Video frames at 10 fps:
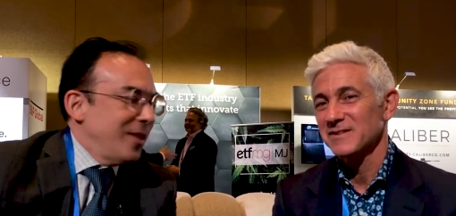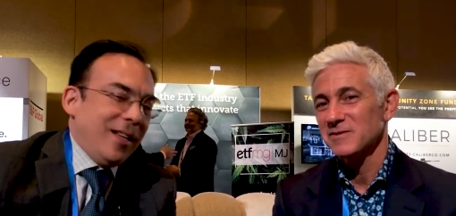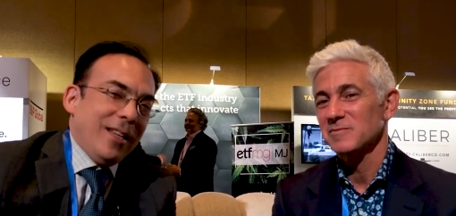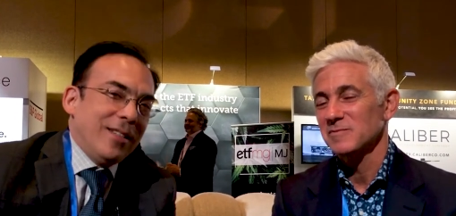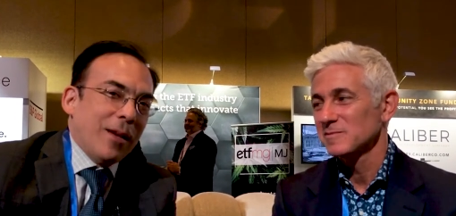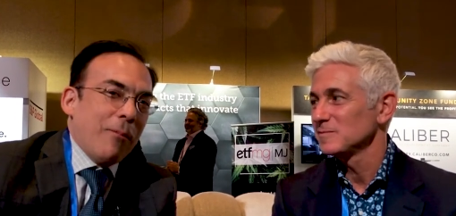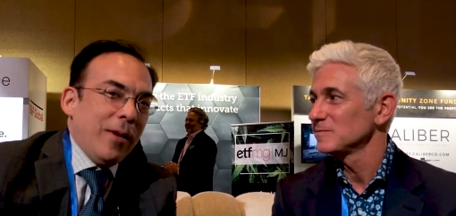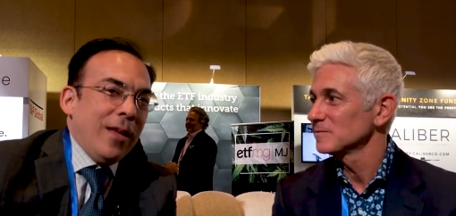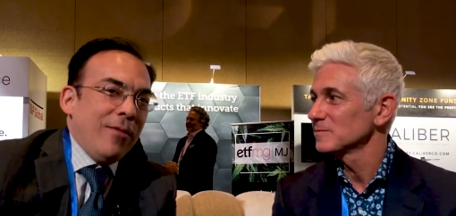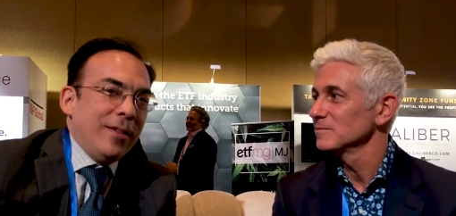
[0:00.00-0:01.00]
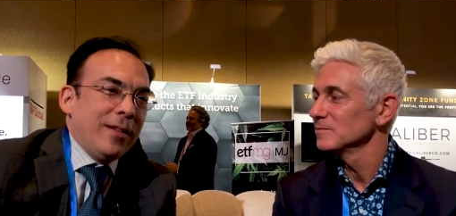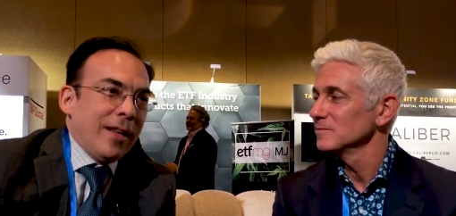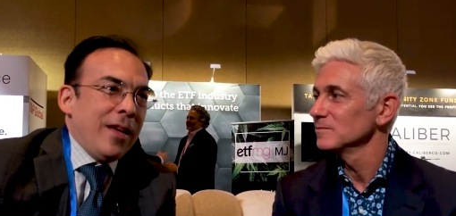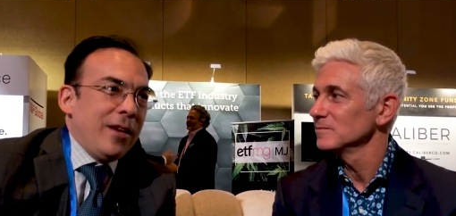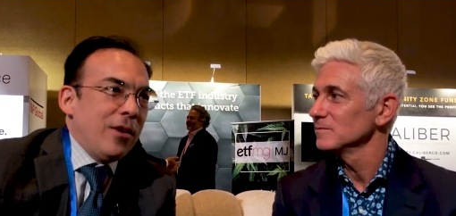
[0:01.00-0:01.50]
Speaker 1: and he's a living
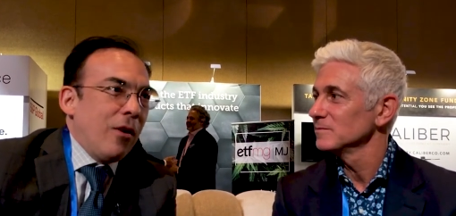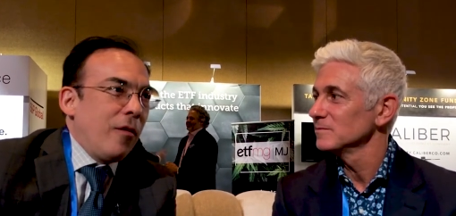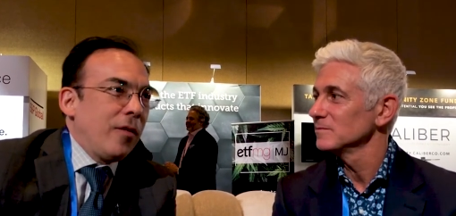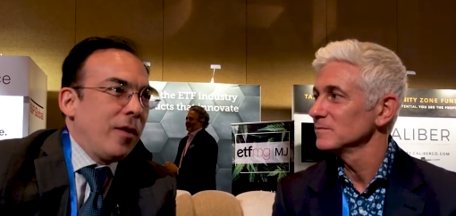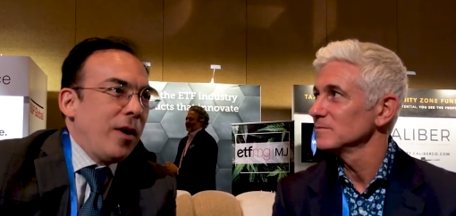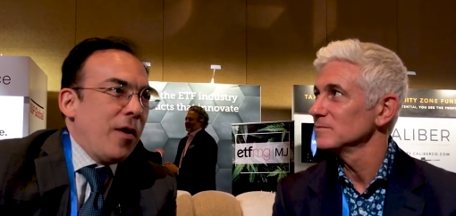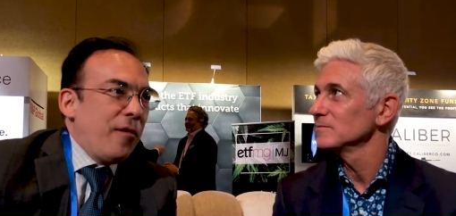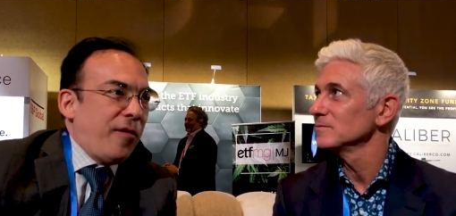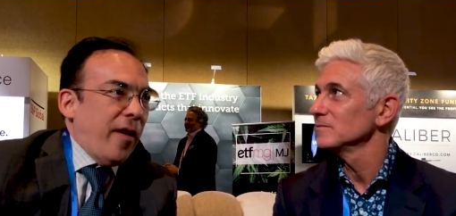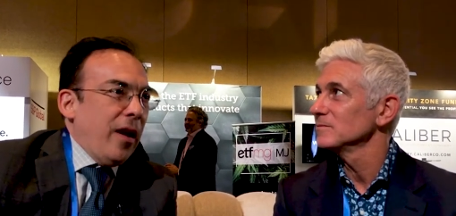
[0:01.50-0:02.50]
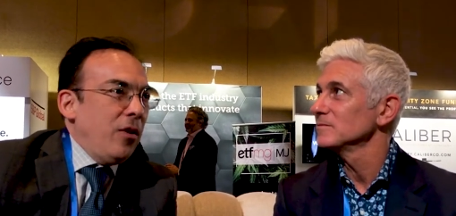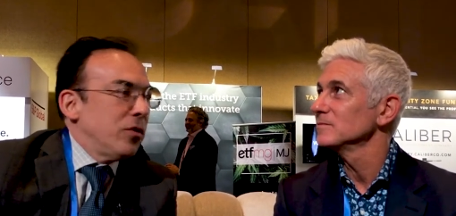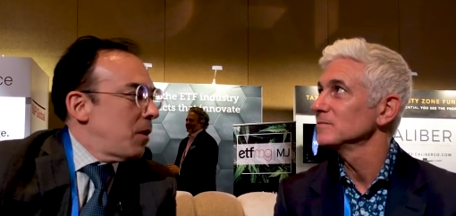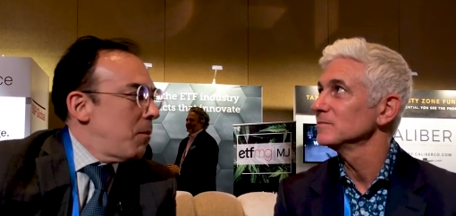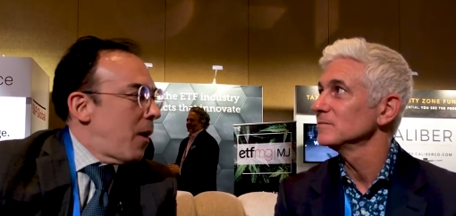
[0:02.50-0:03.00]
legend of
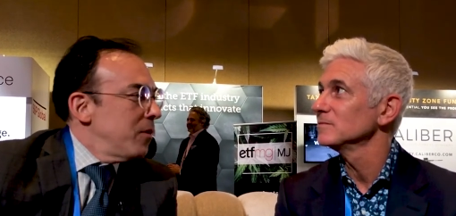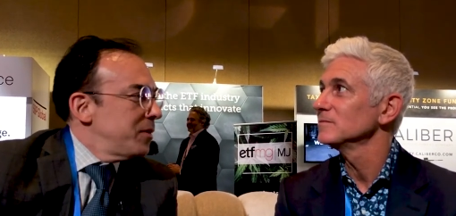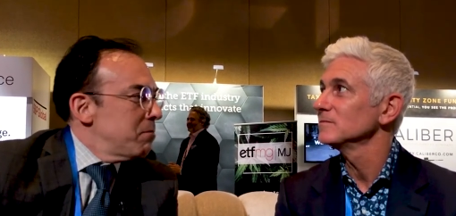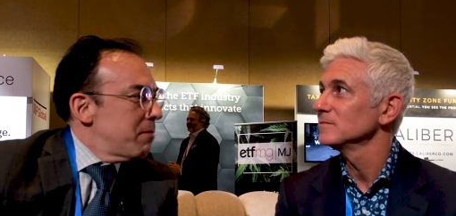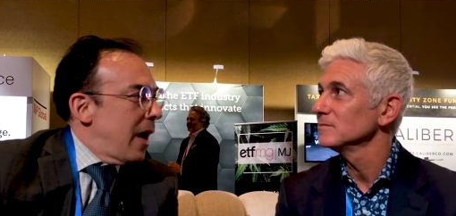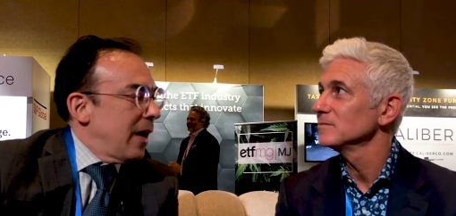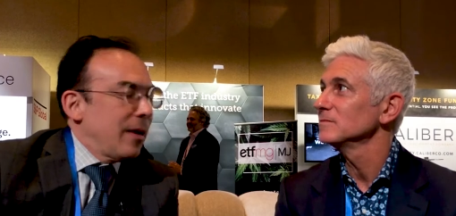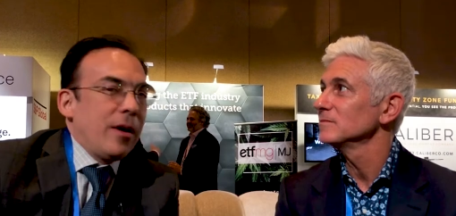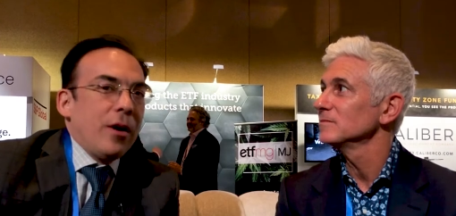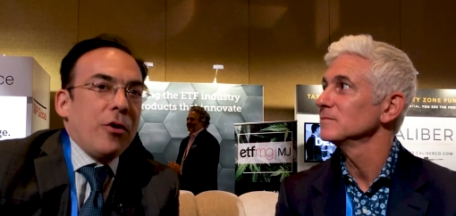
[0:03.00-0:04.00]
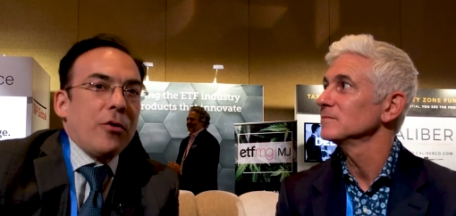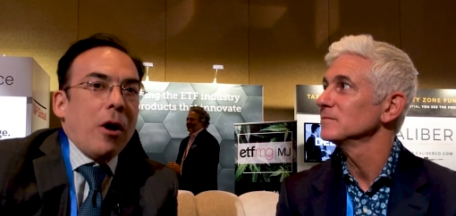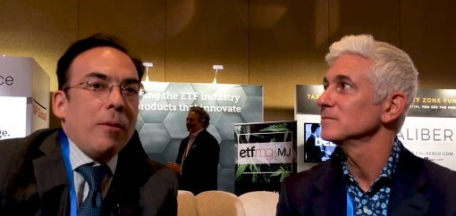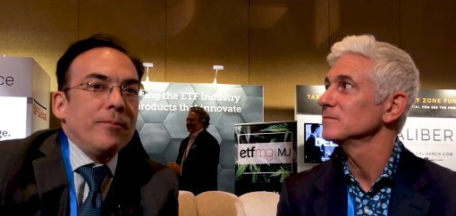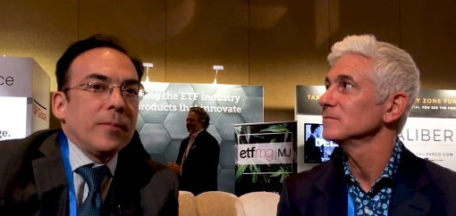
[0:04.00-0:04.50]
failures and bouncing back.
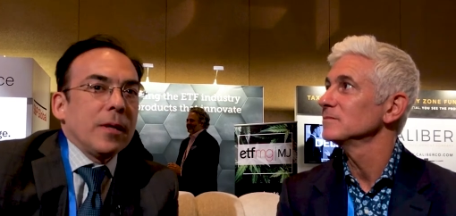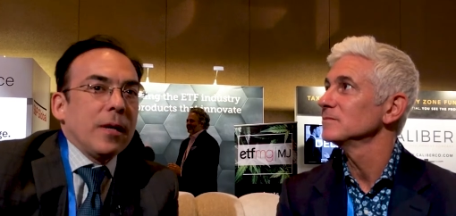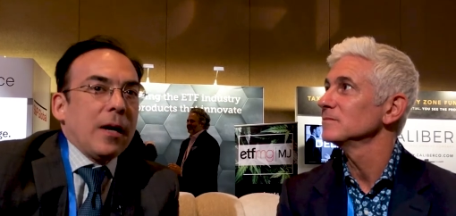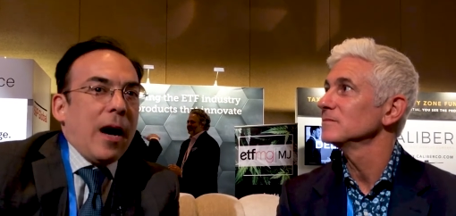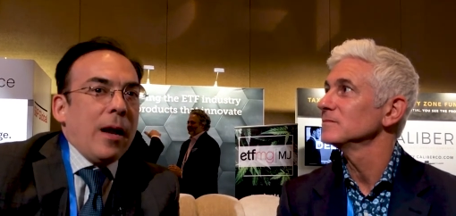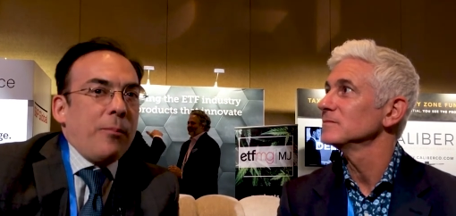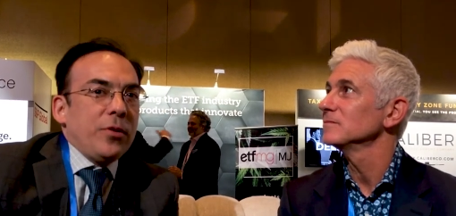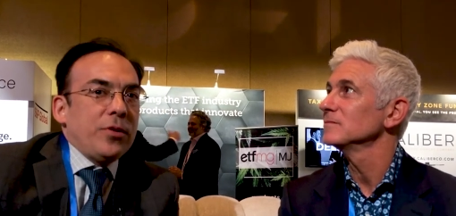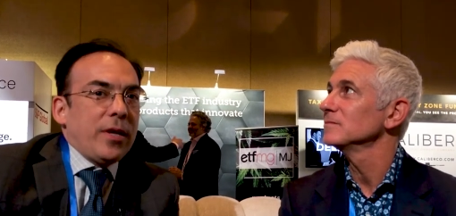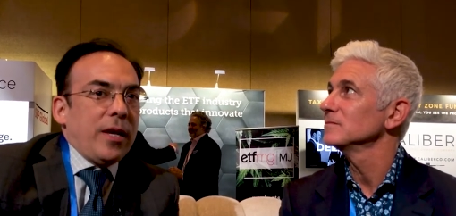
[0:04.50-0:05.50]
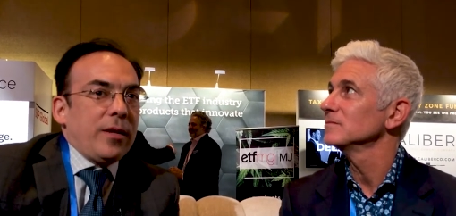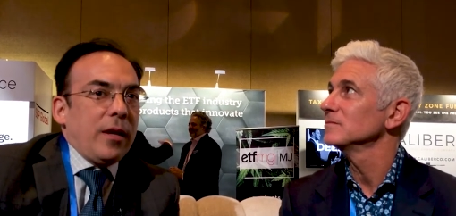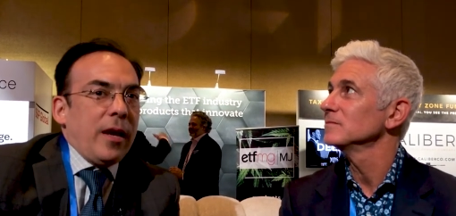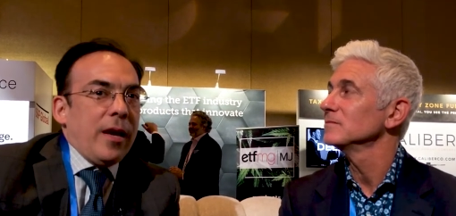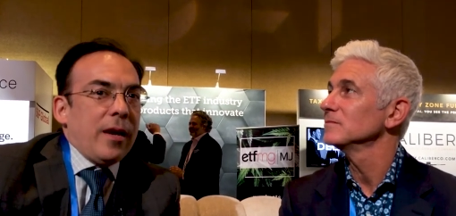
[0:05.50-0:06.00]
Trump, I appreciate
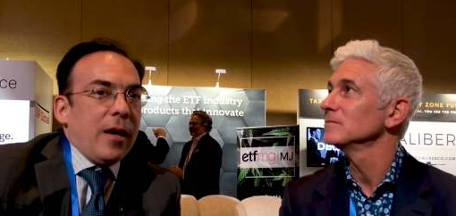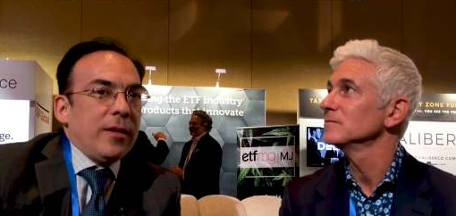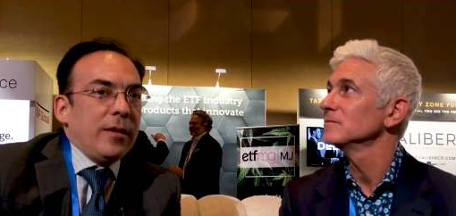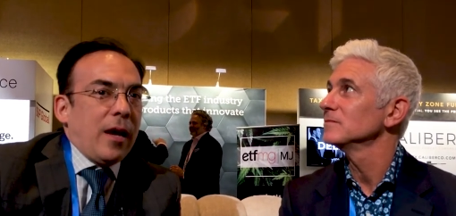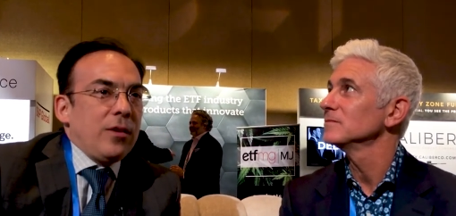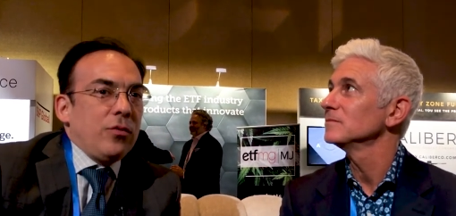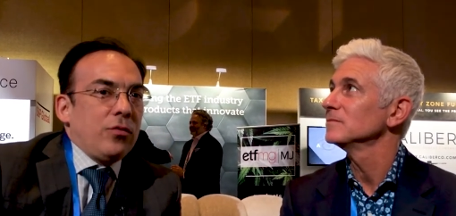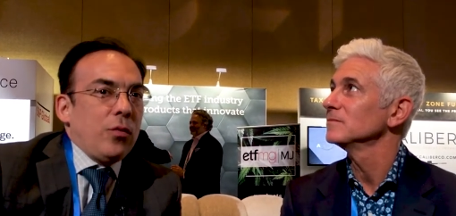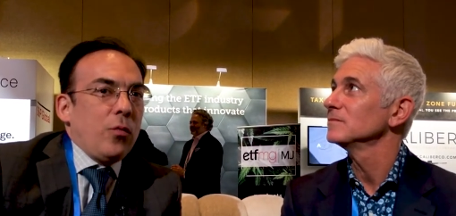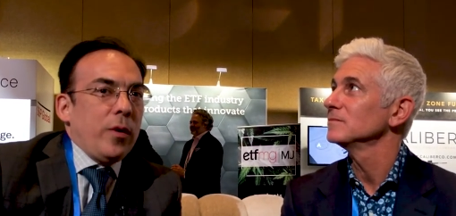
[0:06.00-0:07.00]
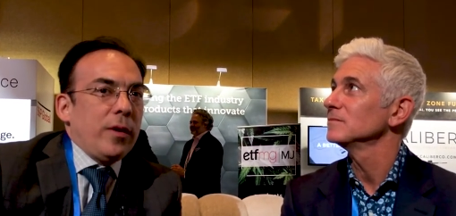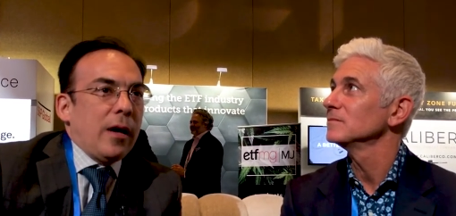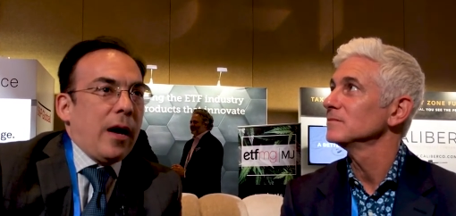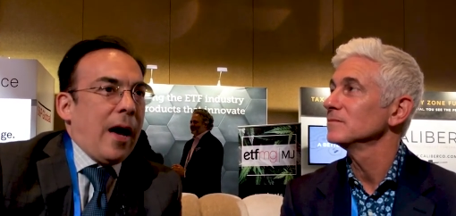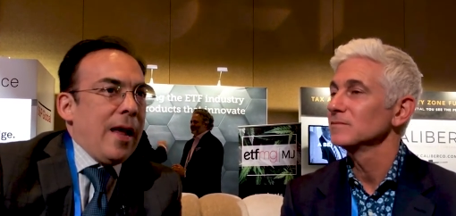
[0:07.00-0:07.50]
a, uh, the time you took with
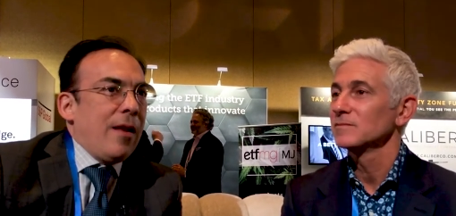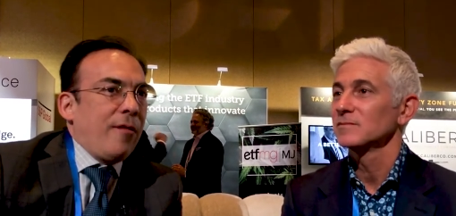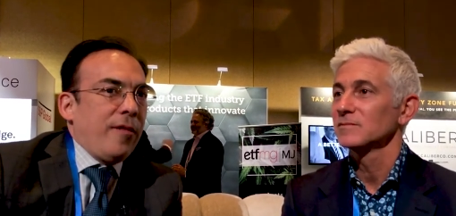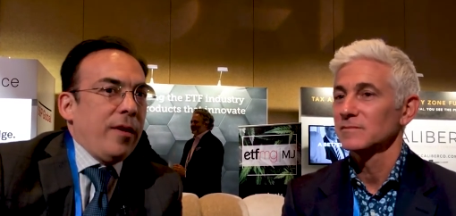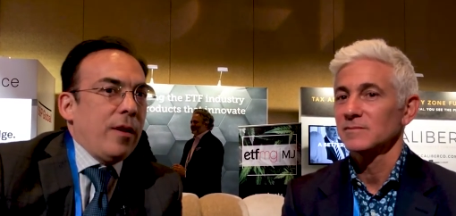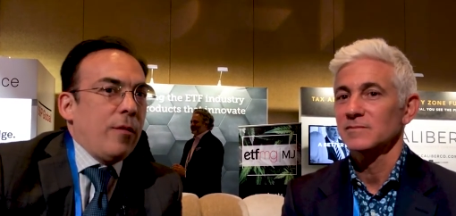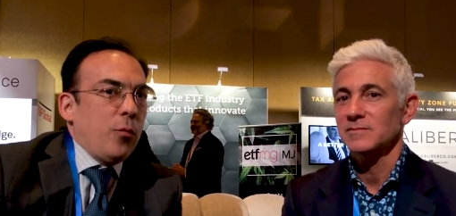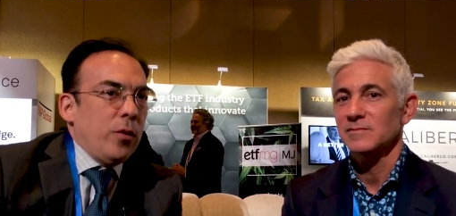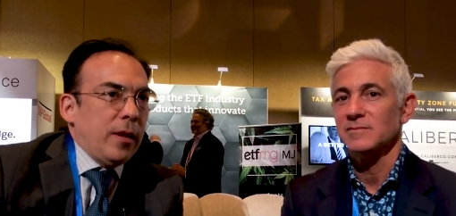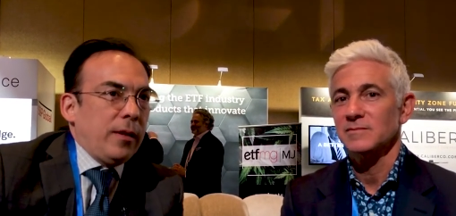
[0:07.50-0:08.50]
uh, iLAfin and with the